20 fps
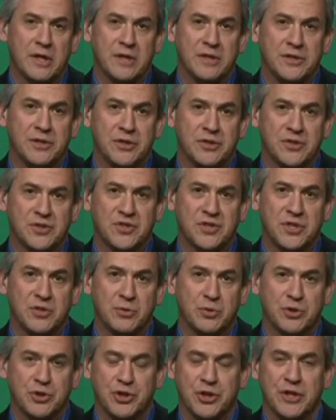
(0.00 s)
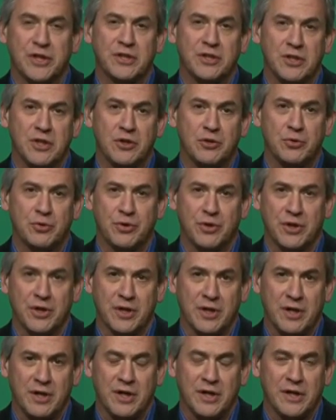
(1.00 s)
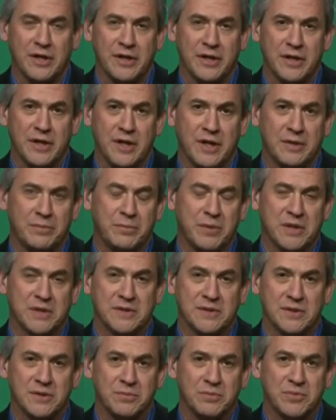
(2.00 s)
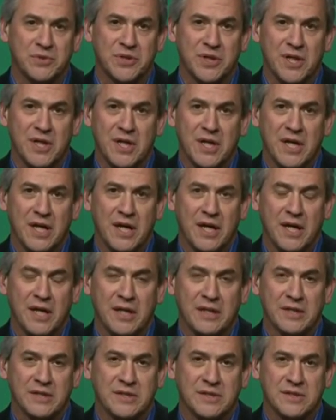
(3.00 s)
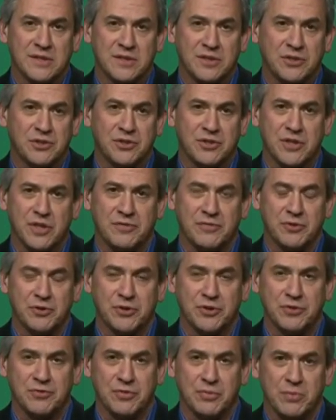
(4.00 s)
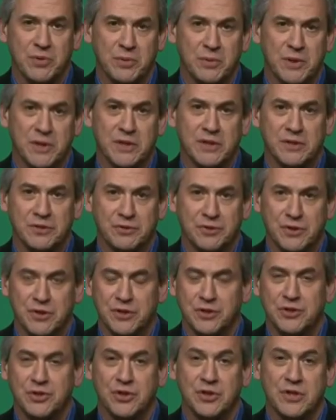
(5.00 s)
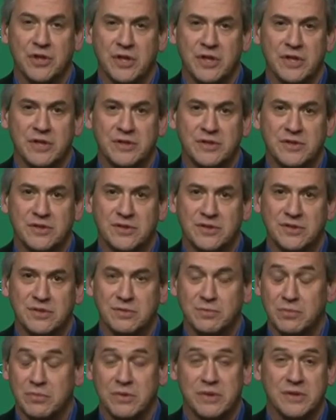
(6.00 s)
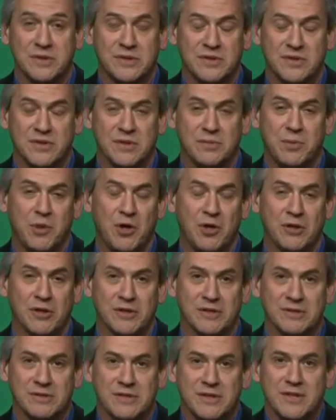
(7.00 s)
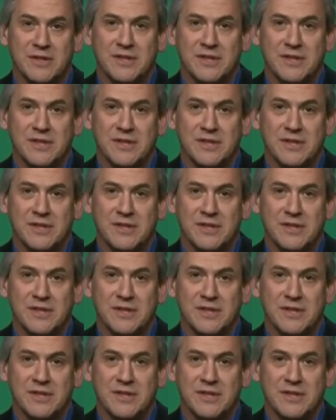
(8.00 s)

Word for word: uh, you know, distinguishing clothing on on Muslims. And this is such a diversion from the American tradition that it's it's appalling.